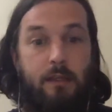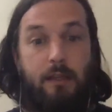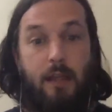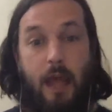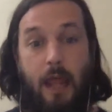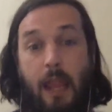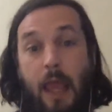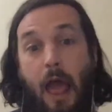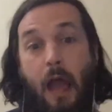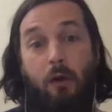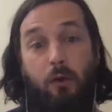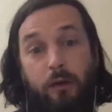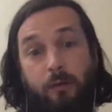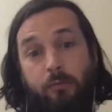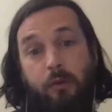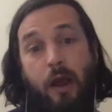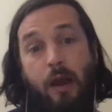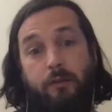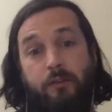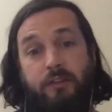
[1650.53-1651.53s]
allowing
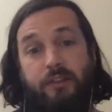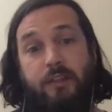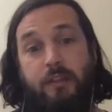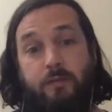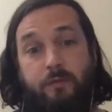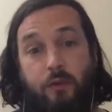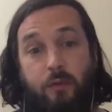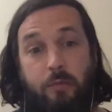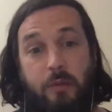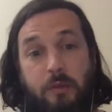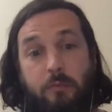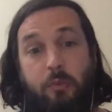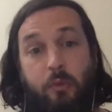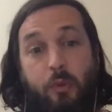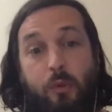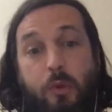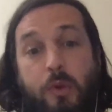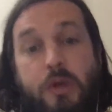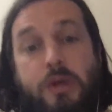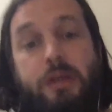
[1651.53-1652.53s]
privacy for
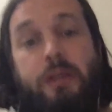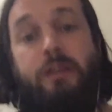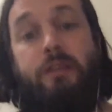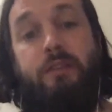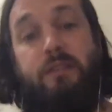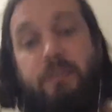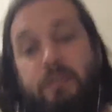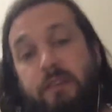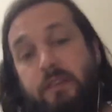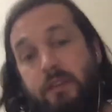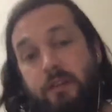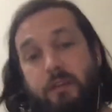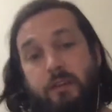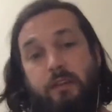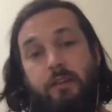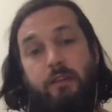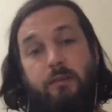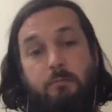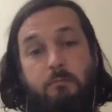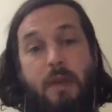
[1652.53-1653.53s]
people, is to
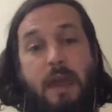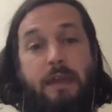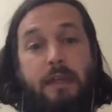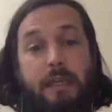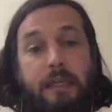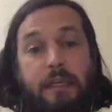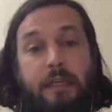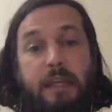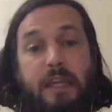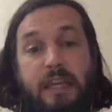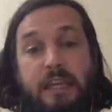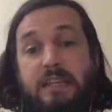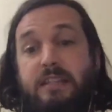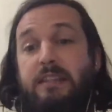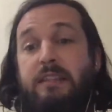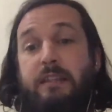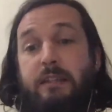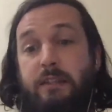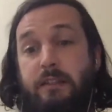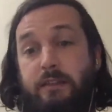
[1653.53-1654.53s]
make it
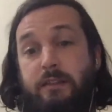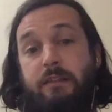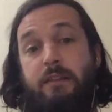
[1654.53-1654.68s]
easy.